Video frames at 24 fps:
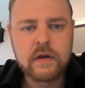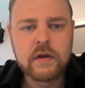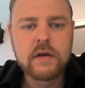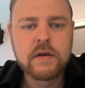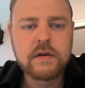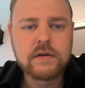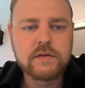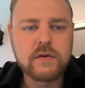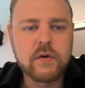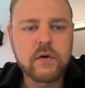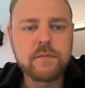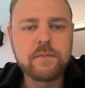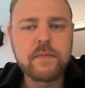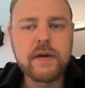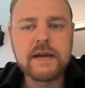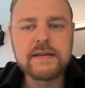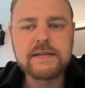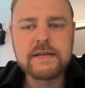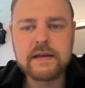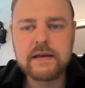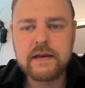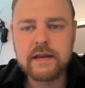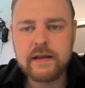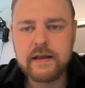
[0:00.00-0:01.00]
So it
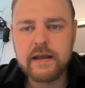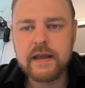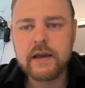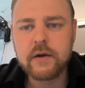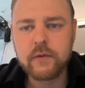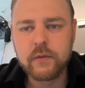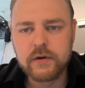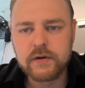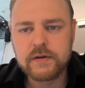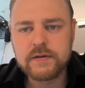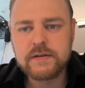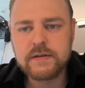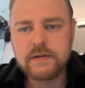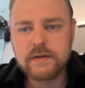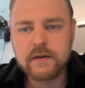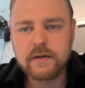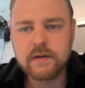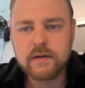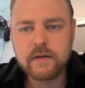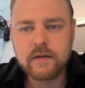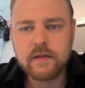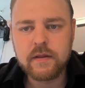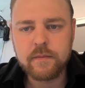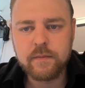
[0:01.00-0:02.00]
basically equals
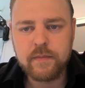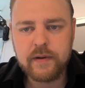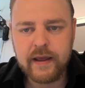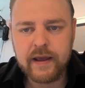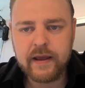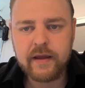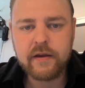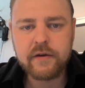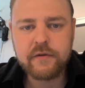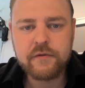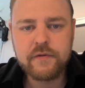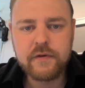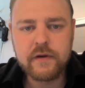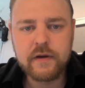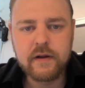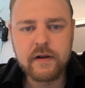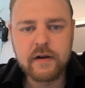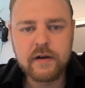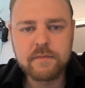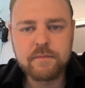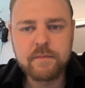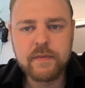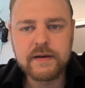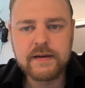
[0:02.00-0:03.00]
the playing
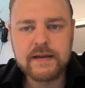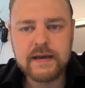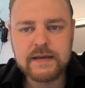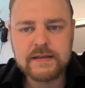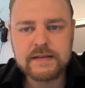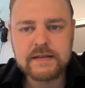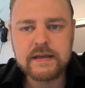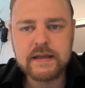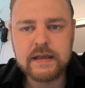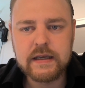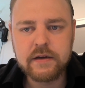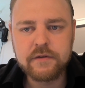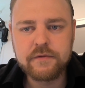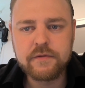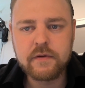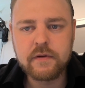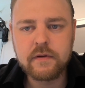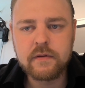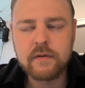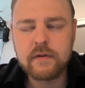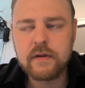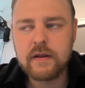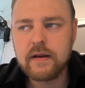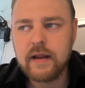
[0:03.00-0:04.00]
field, but doesn't give
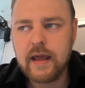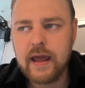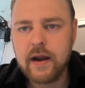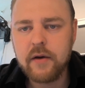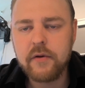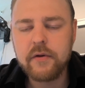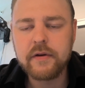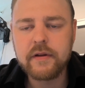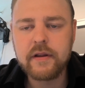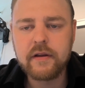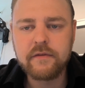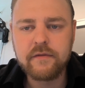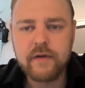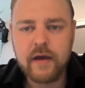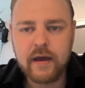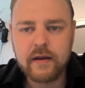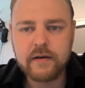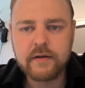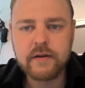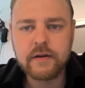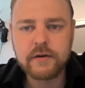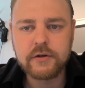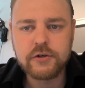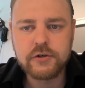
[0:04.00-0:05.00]
an inherent
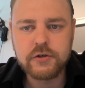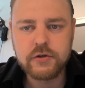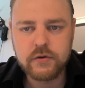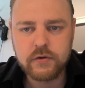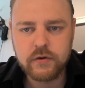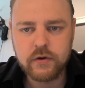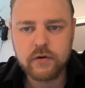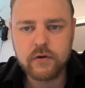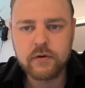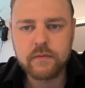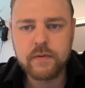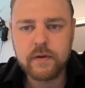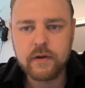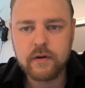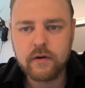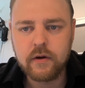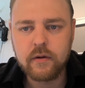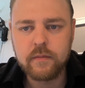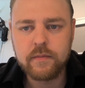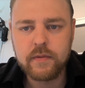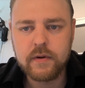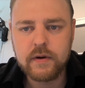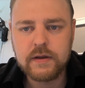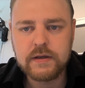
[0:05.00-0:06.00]
advantage to European
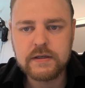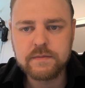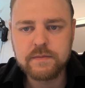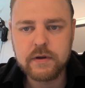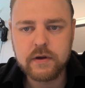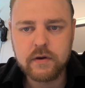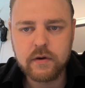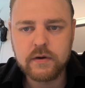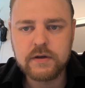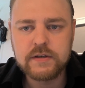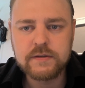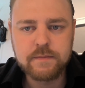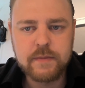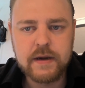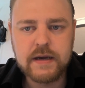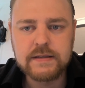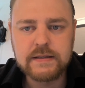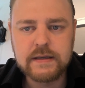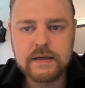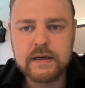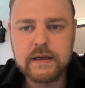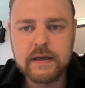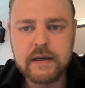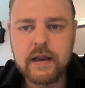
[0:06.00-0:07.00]
companies because
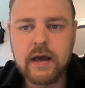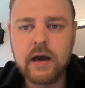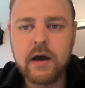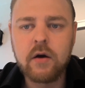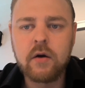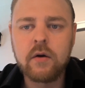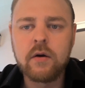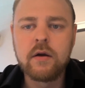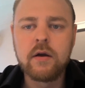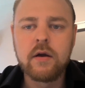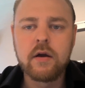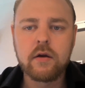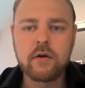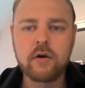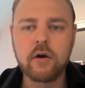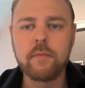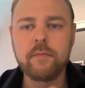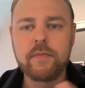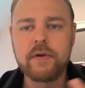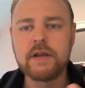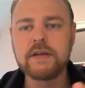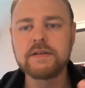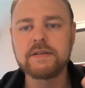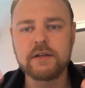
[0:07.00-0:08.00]
basically now
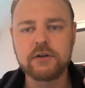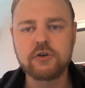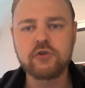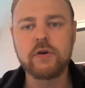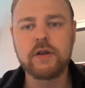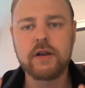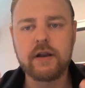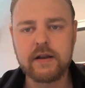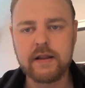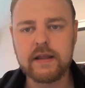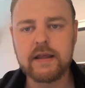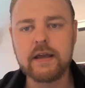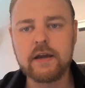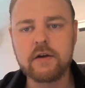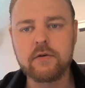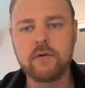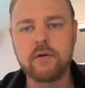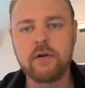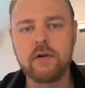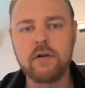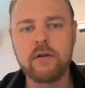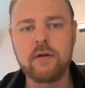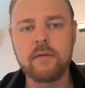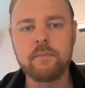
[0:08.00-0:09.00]
companies are treated
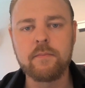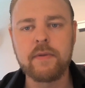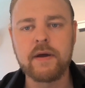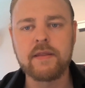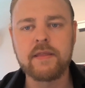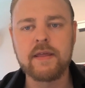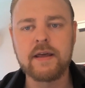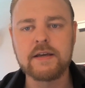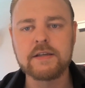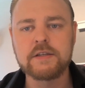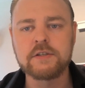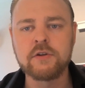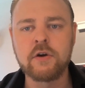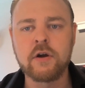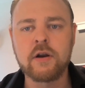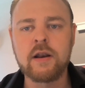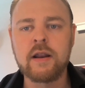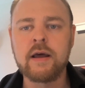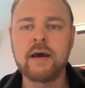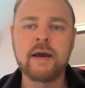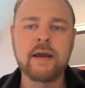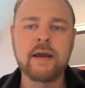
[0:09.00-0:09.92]
equal, but there's not